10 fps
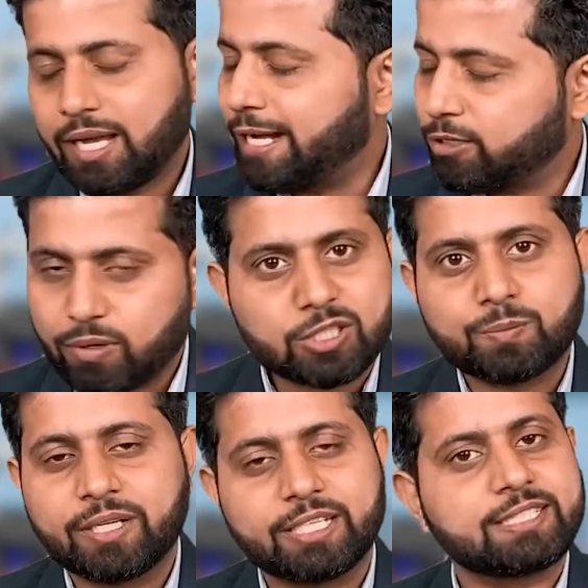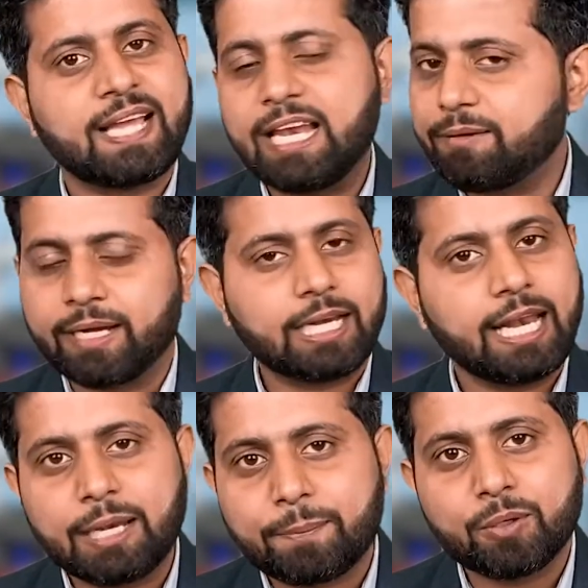And trust me, it is hel it will
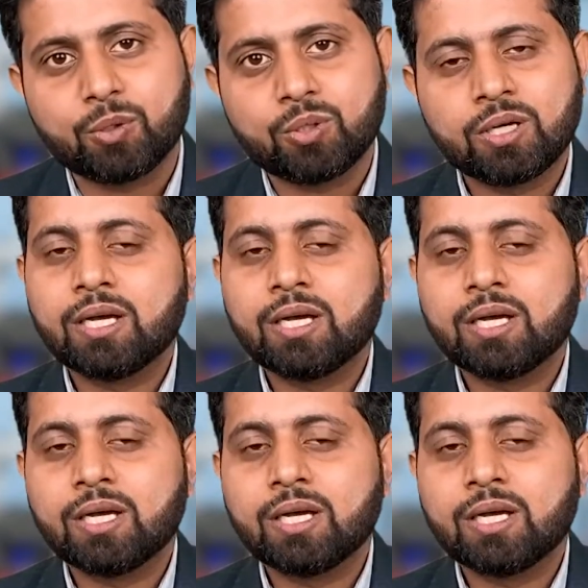help you.